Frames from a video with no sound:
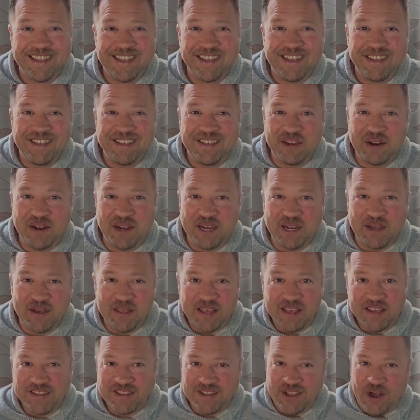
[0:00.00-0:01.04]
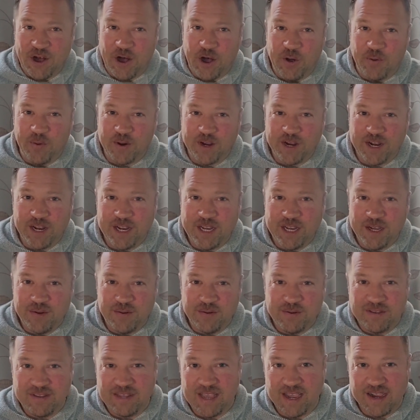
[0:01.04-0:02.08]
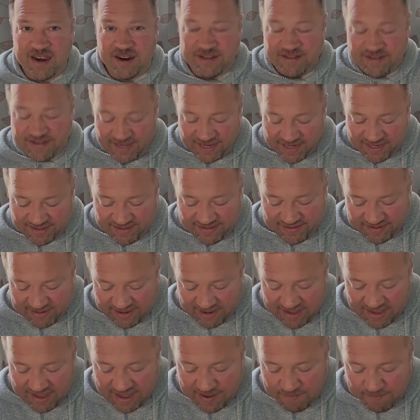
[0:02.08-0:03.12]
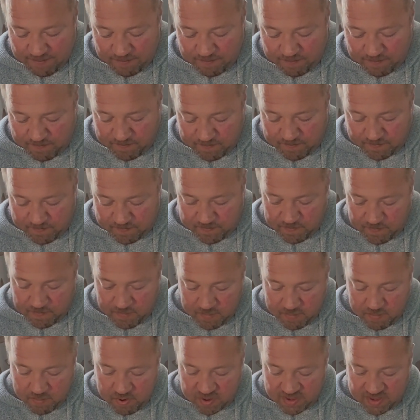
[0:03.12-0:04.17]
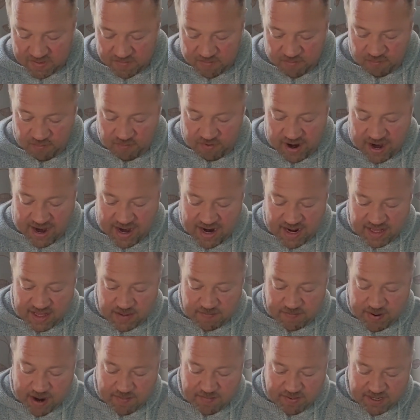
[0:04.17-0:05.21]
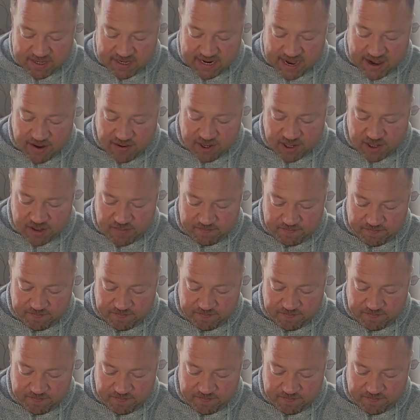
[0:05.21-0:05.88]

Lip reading: So to do this, all we're going to do, take our seeds and put them right on the paper towel.